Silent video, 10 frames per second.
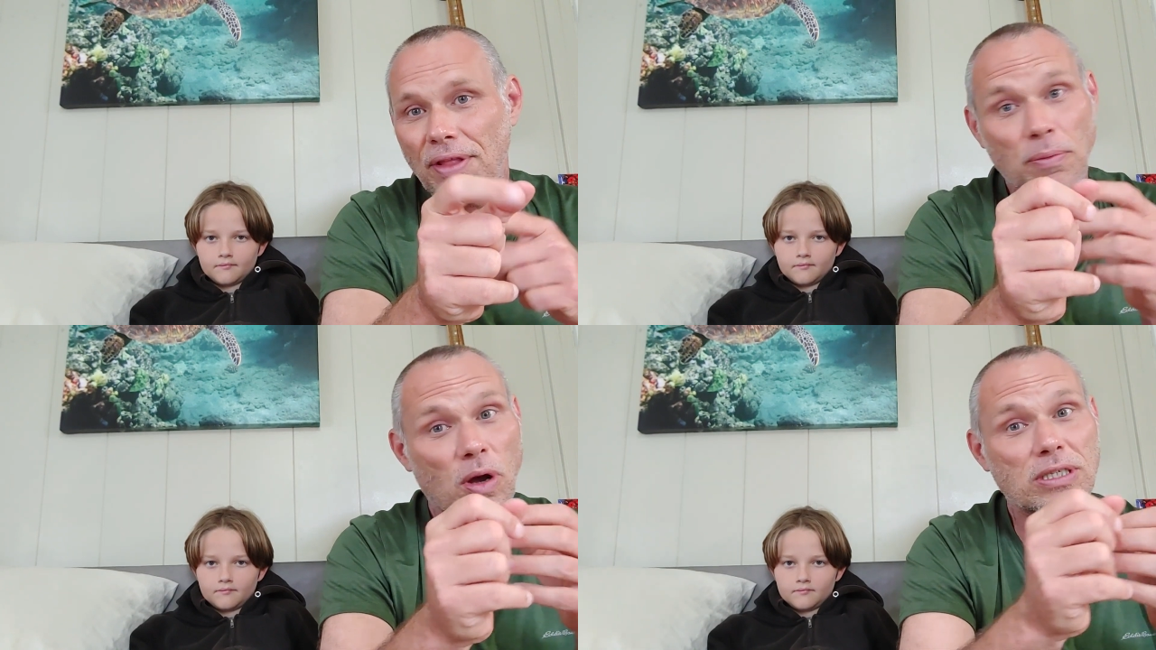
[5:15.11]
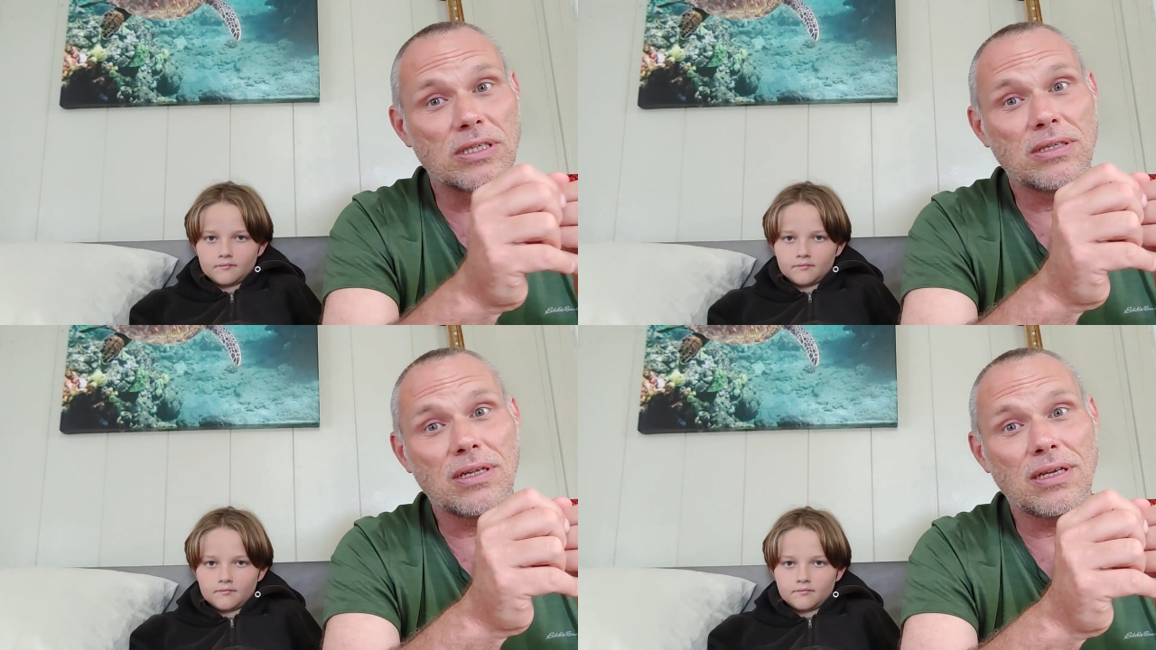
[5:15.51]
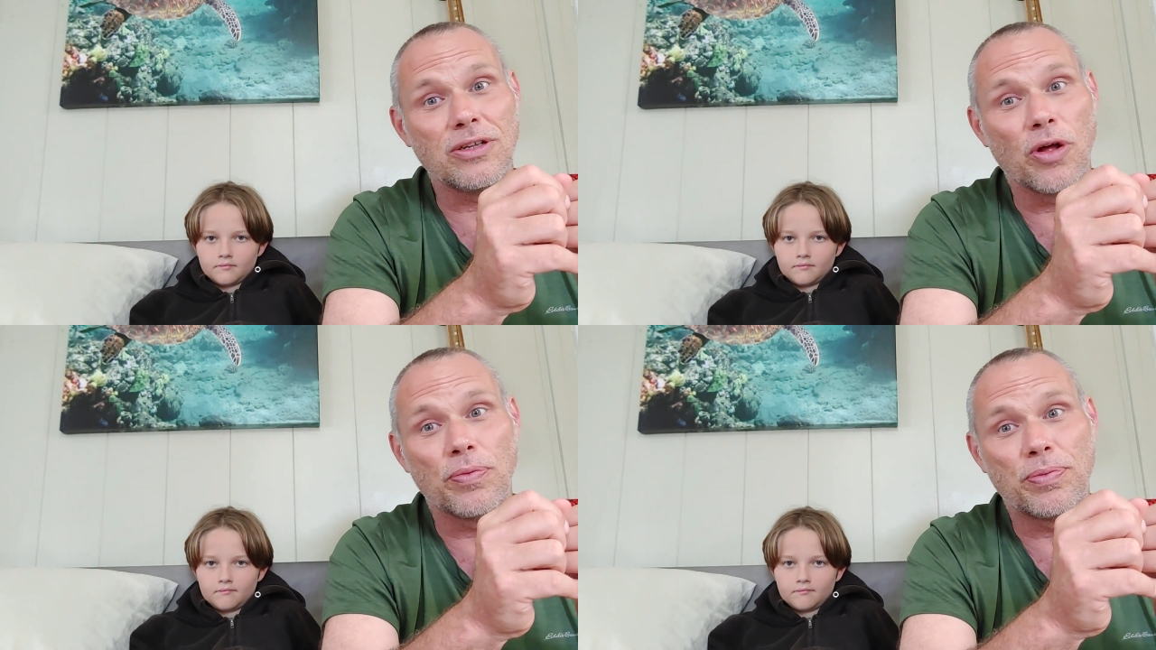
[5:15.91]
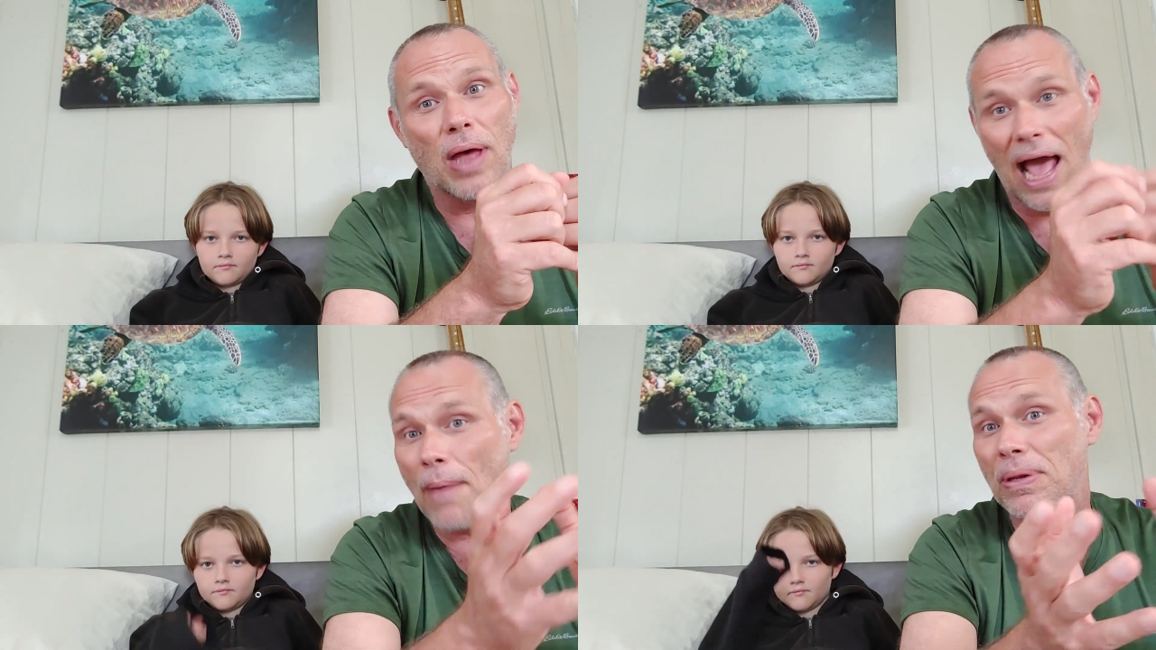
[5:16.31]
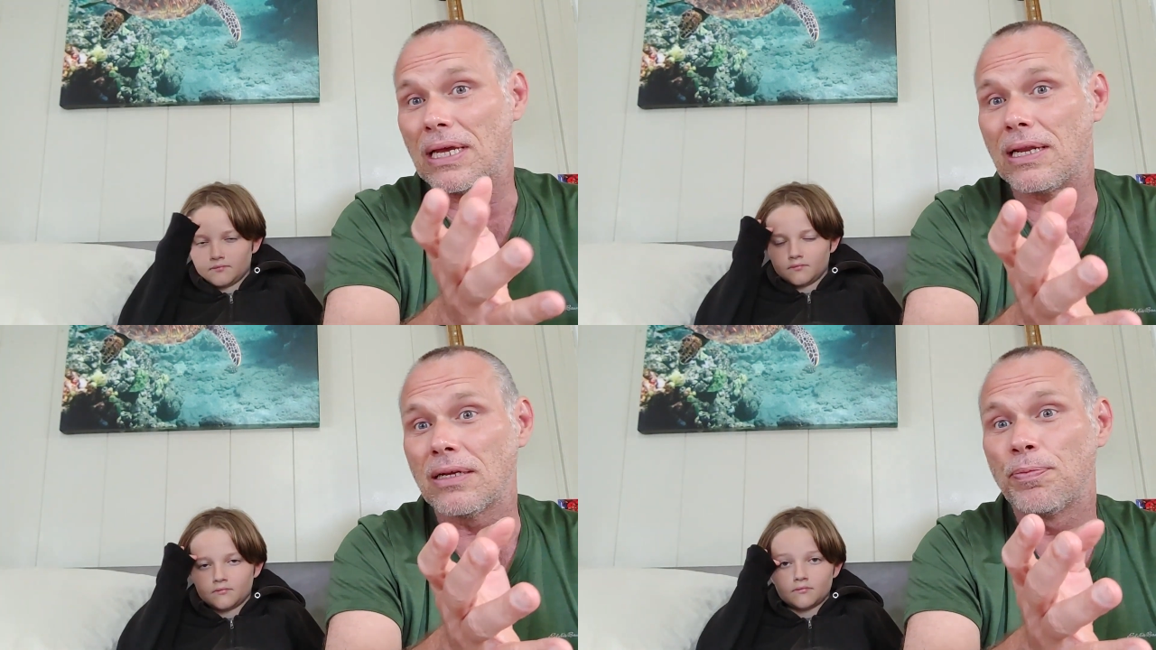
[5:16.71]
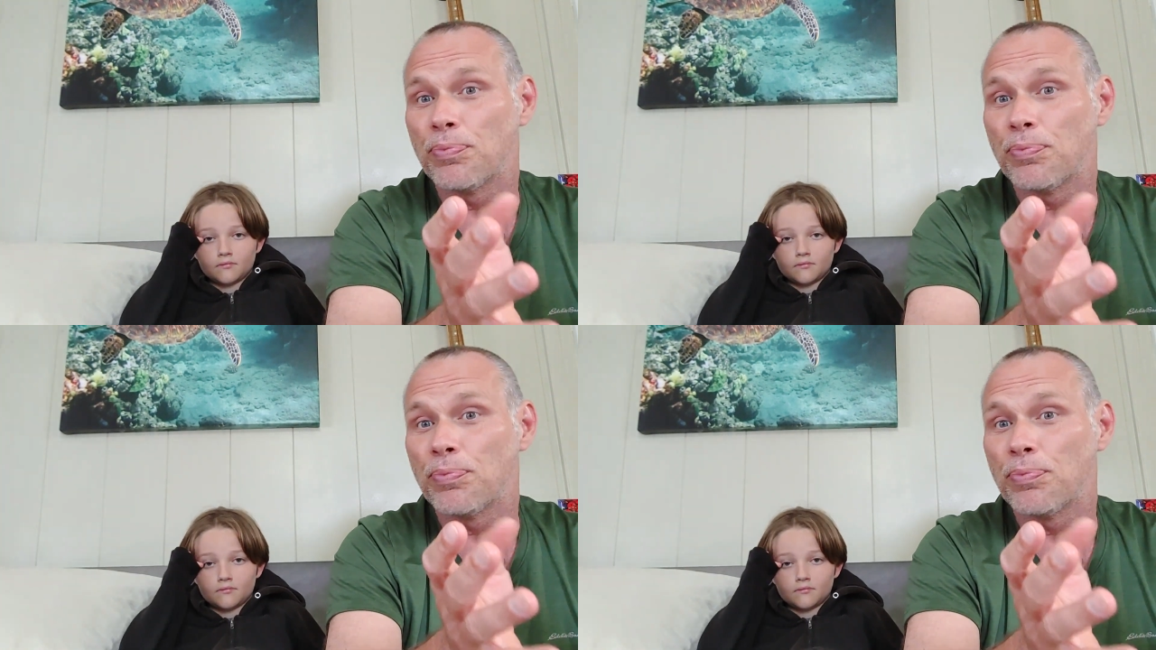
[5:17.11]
Speaker 1: It wasn't, you know, a happy ending,